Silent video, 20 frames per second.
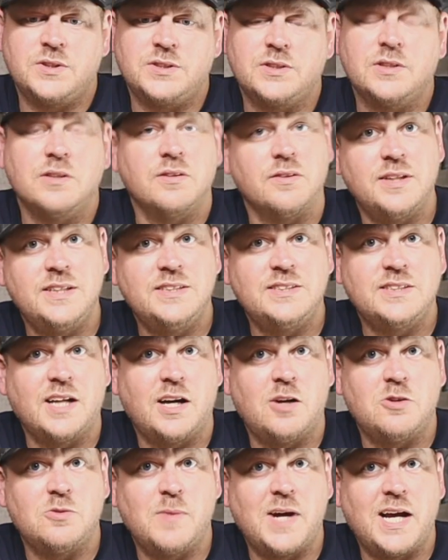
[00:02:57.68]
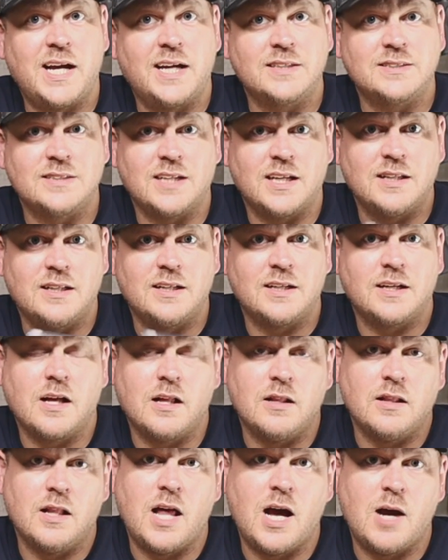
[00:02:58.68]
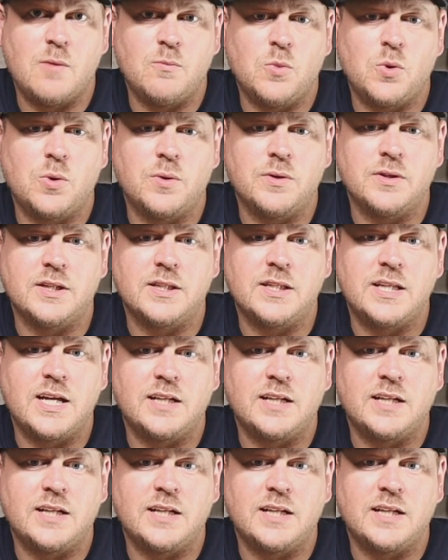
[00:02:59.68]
Which, these style mags I like a lot more than